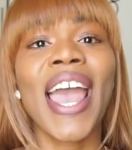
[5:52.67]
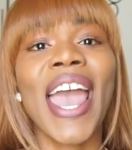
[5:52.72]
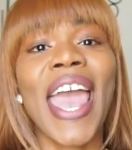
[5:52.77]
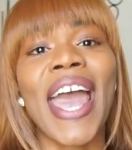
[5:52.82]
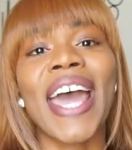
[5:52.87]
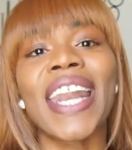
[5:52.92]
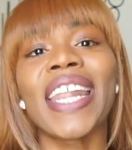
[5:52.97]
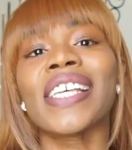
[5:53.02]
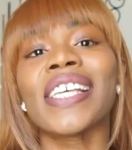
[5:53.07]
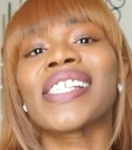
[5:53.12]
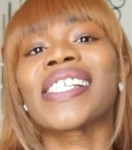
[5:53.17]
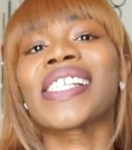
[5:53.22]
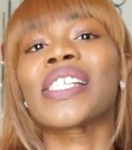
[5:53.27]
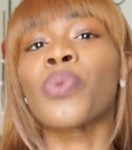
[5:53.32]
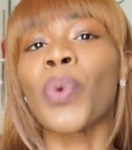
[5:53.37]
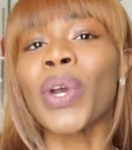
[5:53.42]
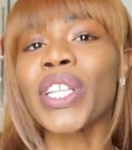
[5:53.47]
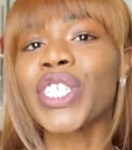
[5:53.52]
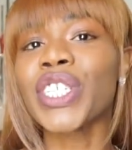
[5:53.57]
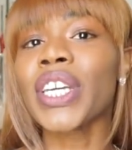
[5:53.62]
and it's
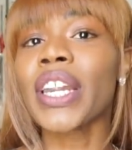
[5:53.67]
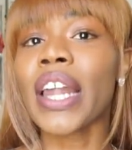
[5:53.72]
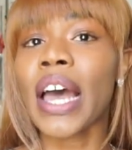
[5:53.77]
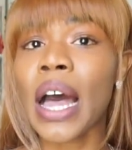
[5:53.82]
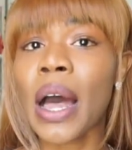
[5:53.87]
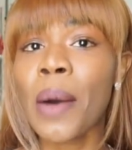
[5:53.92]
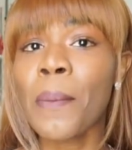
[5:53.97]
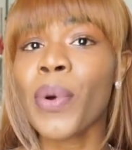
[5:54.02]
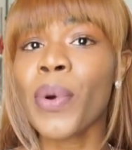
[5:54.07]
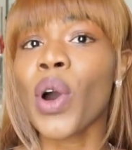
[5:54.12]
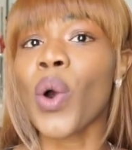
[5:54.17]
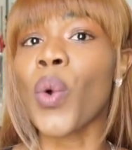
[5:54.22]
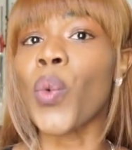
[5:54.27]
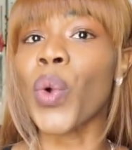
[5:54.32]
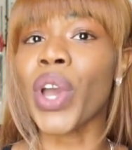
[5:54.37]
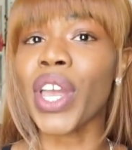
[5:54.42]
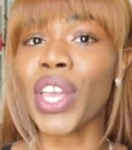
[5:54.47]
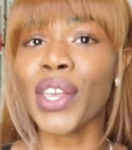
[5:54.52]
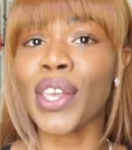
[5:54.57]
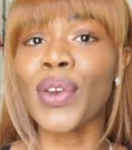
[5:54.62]
switch it up
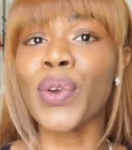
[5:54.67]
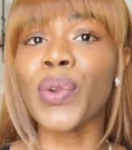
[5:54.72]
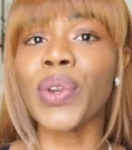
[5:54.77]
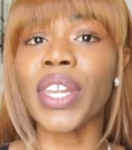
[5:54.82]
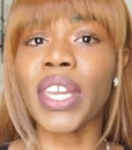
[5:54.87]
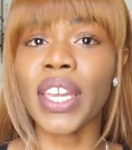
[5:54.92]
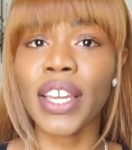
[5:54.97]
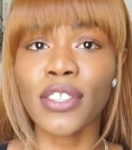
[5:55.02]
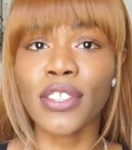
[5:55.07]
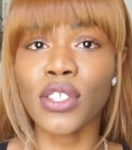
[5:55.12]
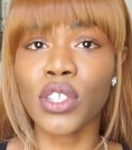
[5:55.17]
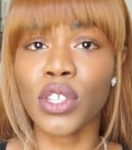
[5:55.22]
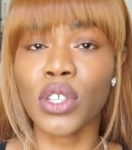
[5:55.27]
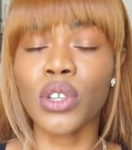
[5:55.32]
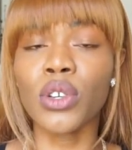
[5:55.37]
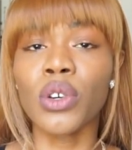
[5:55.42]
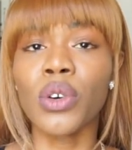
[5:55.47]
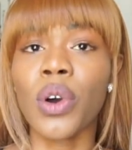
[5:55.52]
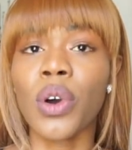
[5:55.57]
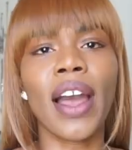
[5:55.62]
when you need
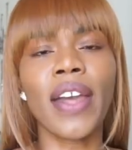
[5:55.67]
to.